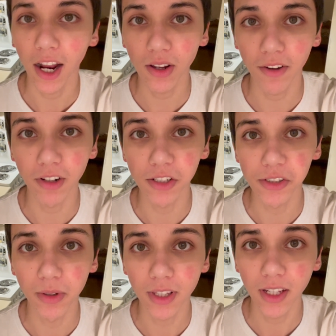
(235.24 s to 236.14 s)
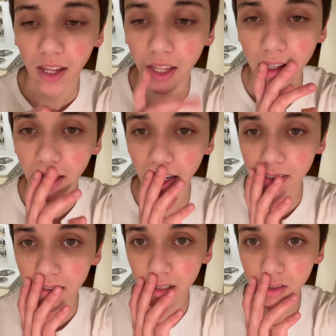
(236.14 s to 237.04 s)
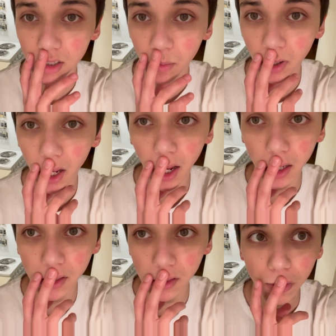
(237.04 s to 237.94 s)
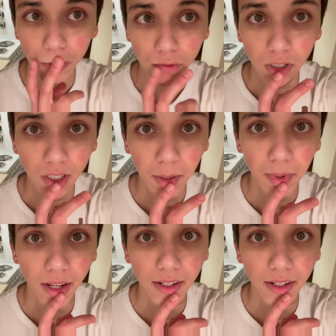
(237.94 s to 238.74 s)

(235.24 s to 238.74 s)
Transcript: I don't have an issue with it. Unless someone has really bad